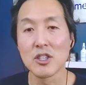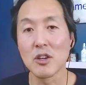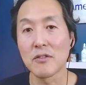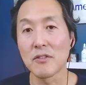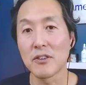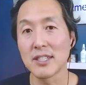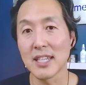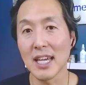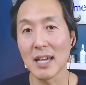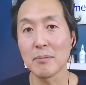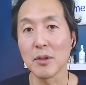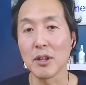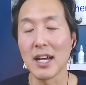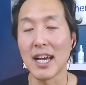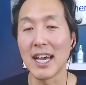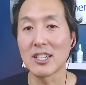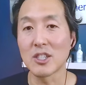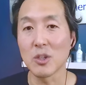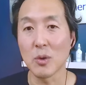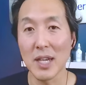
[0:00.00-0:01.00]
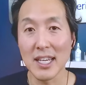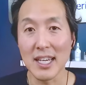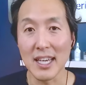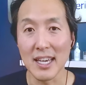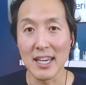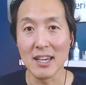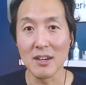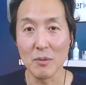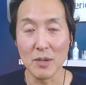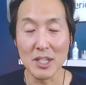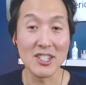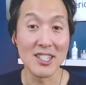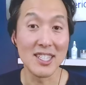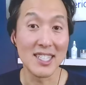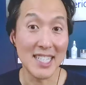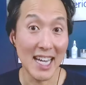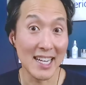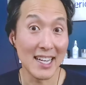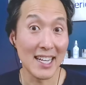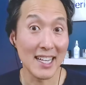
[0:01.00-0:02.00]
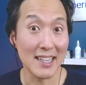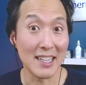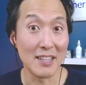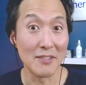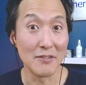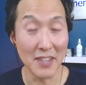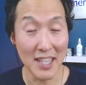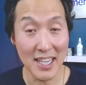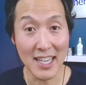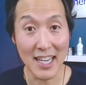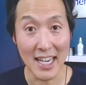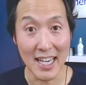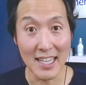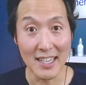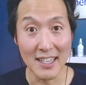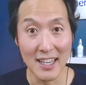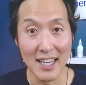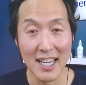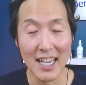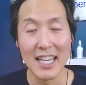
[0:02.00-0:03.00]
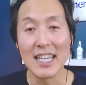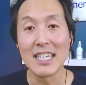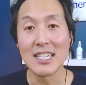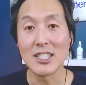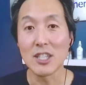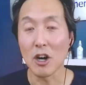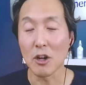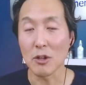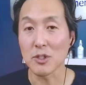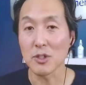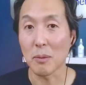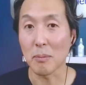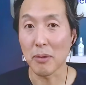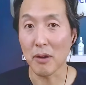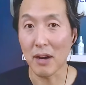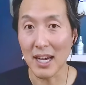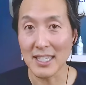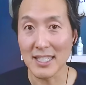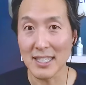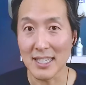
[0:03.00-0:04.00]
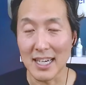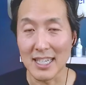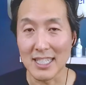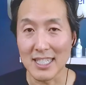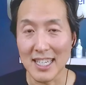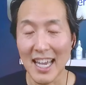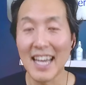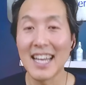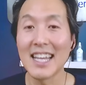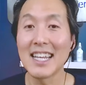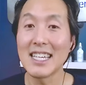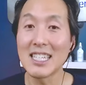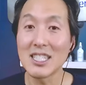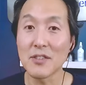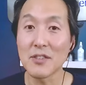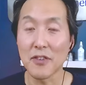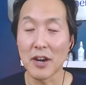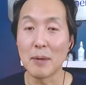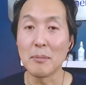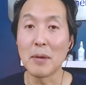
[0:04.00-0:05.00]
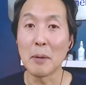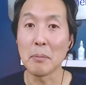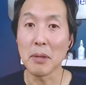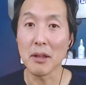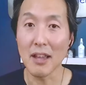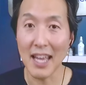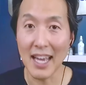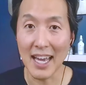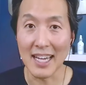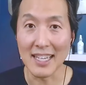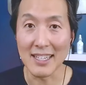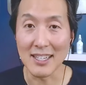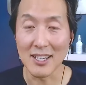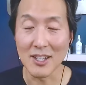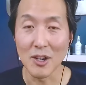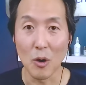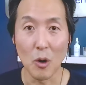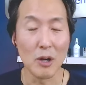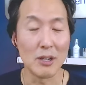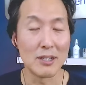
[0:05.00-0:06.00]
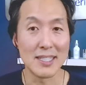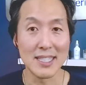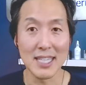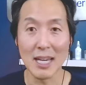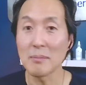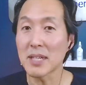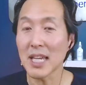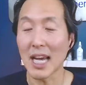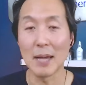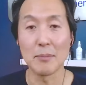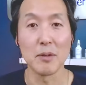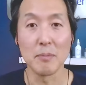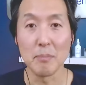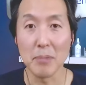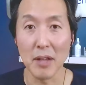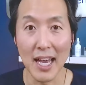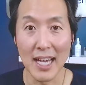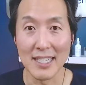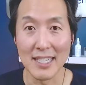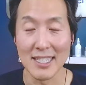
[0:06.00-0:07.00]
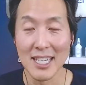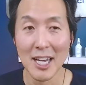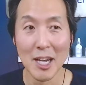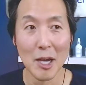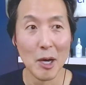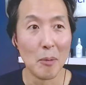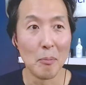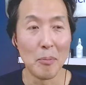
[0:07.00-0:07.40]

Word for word: So, for example, a Twinkie, which is technically vegan, is ultra processed and it is from a plant or some type of plants.